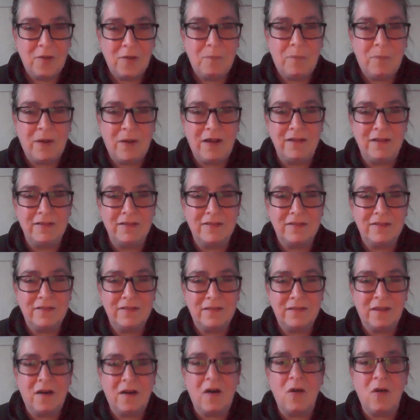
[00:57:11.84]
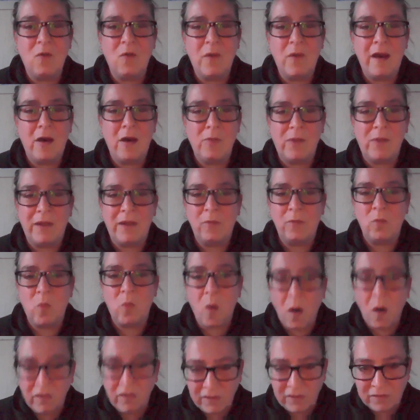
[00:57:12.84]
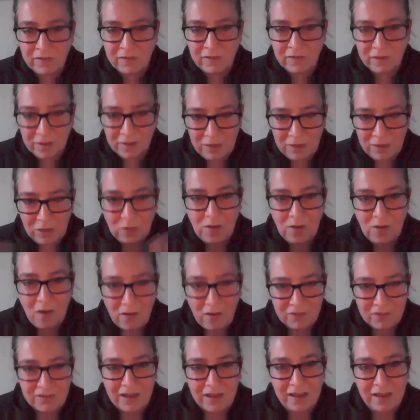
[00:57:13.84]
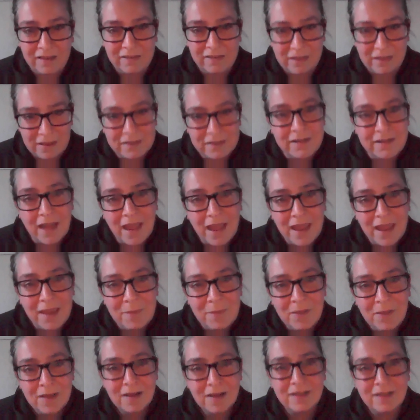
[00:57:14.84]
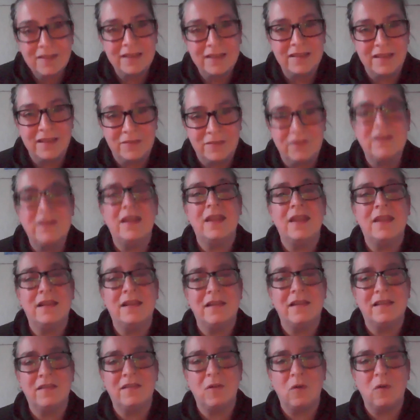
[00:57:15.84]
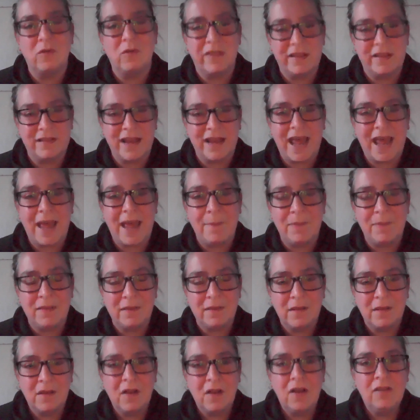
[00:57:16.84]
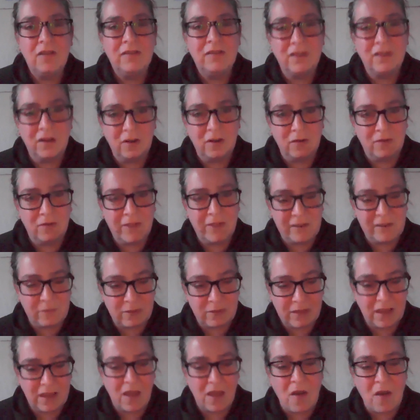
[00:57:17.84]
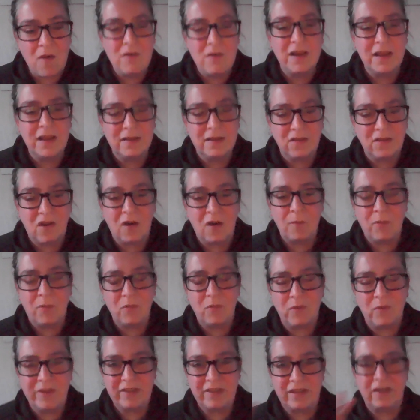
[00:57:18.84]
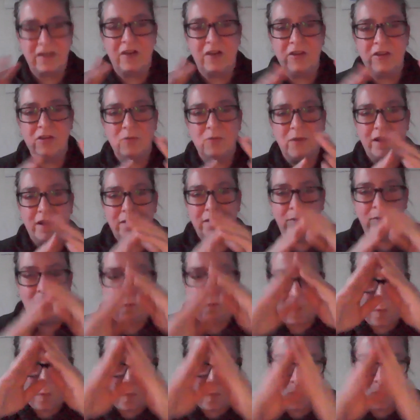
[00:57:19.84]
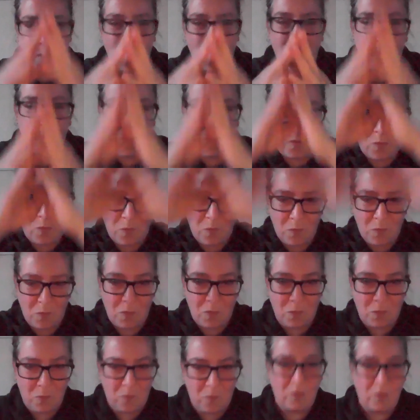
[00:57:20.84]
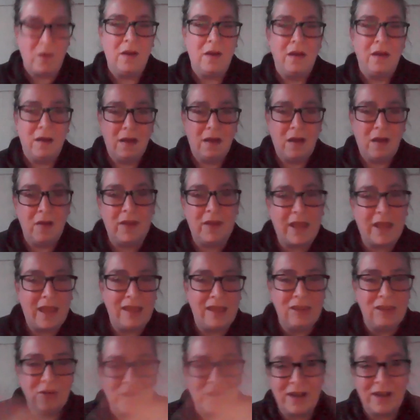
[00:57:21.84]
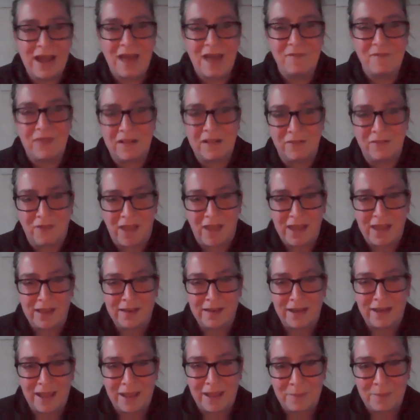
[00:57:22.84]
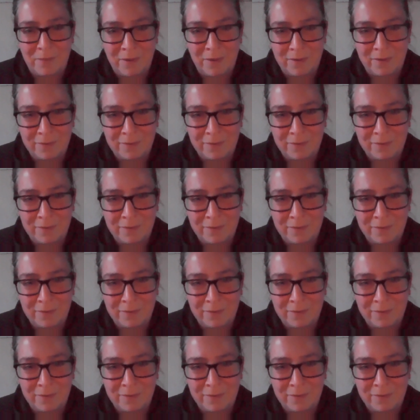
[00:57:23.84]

But the whole world went, what? You can't change this name. This is ridiculous. All these labs. So this was the only example where the code went, whoa, okay, you can have this fake name.